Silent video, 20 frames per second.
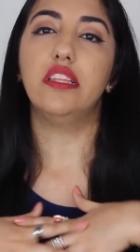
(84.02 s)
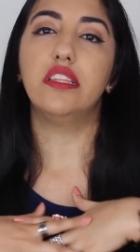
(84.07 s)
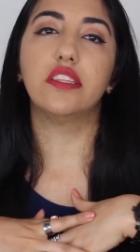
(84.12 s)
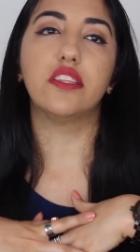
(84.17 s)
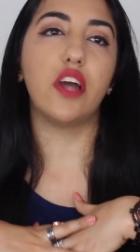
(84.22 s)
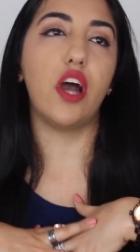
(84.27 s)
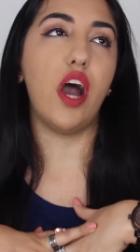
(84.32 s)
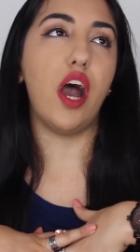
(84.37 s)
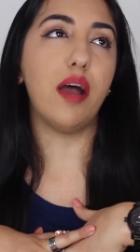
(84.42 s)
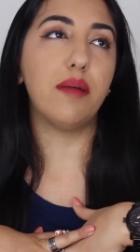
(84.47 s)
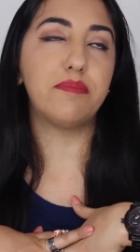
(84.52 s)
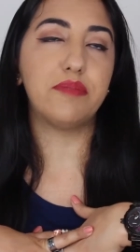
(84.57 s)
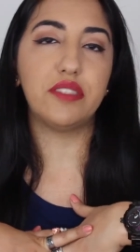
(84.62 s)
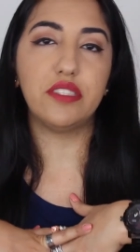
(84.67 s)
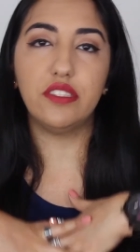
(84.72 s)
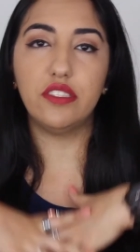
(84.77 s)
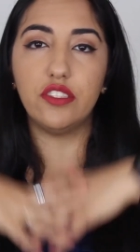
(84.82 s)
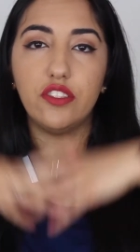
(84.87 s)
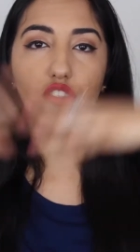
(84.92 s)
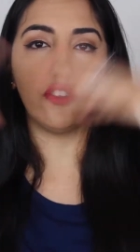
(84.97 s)
the
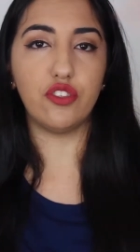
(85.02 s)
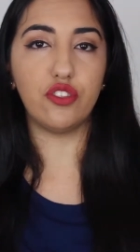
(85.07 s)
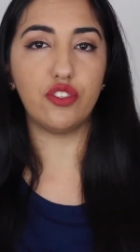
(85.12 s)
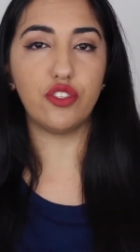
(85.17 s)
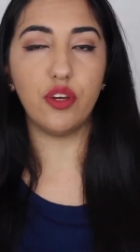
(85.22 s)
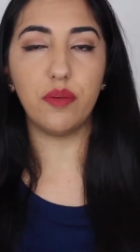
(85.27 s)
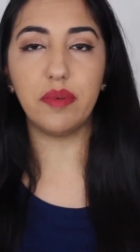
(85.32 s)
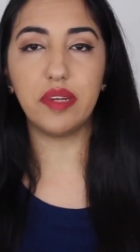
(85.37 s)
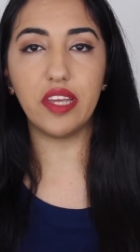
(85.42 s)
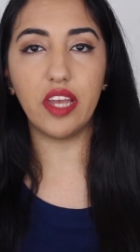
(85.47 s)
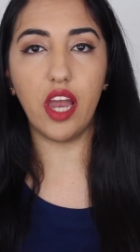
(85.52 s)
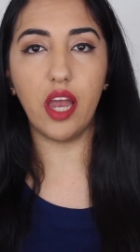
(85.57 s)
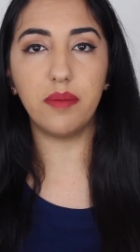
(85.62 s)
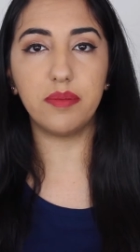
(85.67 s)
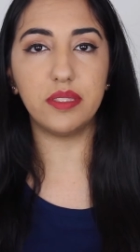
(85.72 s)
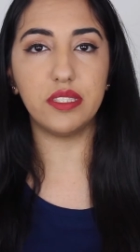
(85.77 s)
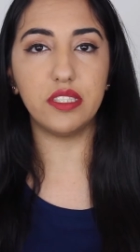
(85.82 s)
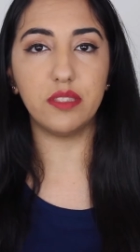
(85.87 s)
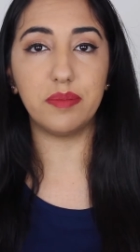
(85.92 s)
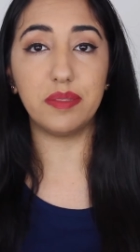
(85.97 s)
options, there's so many
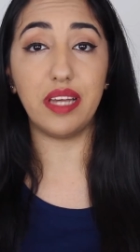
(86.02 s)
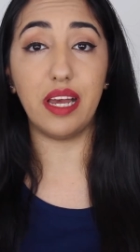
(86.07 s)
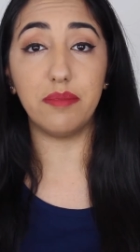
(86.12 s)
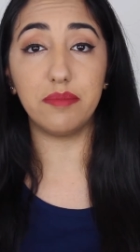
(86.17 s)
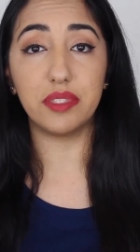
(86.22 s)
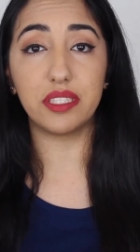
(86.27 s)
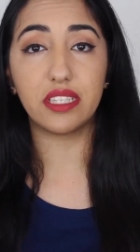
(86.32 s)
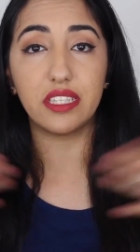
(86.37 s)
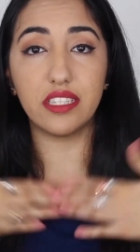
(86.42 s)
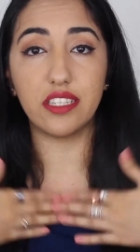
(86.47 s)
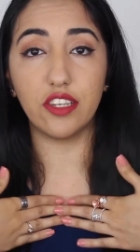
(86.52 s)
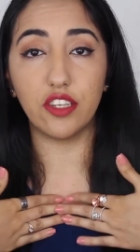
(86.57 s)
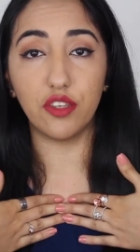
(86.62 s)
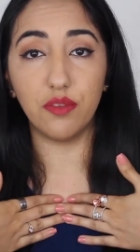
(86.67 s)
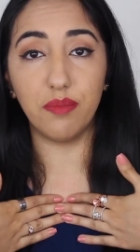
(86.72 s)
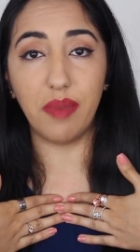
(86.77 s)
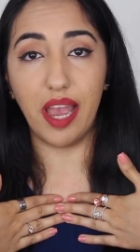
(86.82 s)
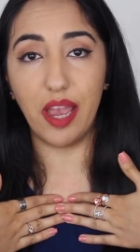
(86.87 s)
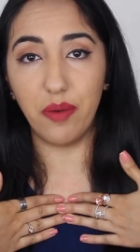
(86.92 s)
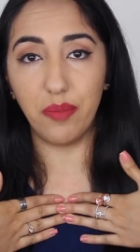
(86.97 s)
options, but I'm just gonna tell
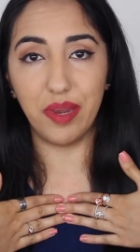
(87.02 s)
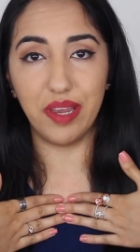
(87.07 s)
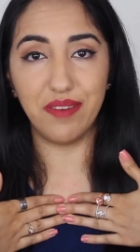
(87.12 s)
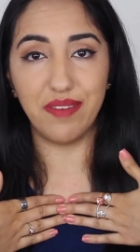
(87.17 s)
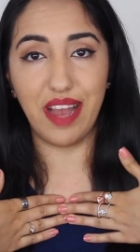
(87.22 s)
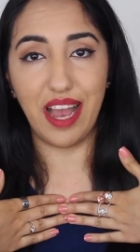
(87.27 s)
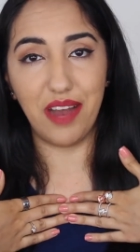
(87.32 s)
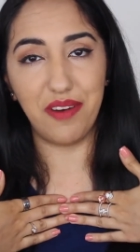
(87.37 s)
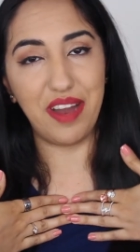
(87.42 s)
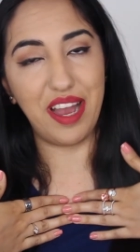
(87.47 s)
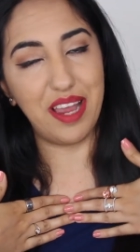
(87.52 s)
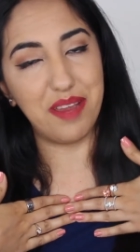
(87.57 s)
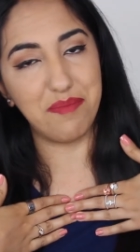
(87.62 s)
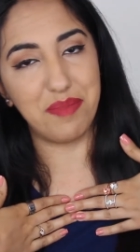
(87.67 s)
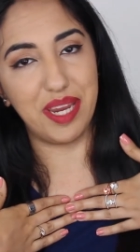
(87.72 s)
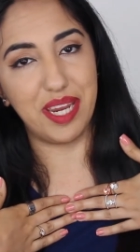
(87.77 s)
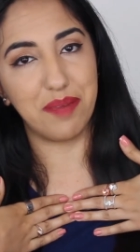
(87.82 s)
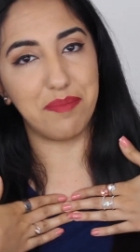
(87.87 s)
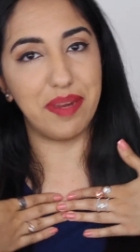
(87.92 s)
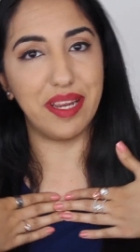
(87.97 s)
you my way of how I
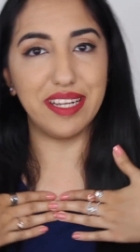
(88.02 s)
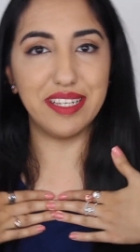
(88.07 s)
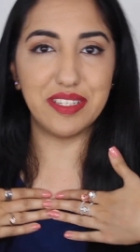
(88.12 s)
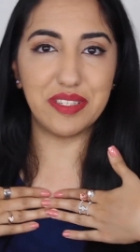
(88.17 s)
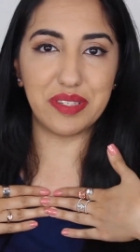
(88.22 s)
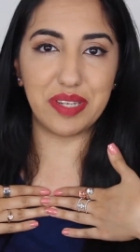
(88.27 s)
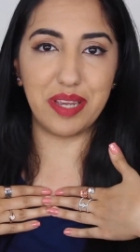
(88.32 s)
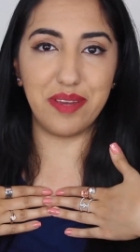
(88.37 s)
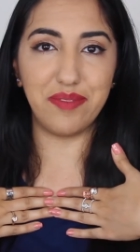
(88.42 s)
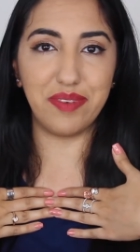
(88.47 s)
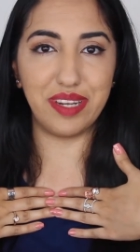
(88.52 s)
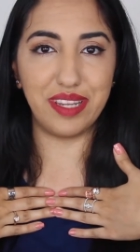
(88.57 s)
make my Instagram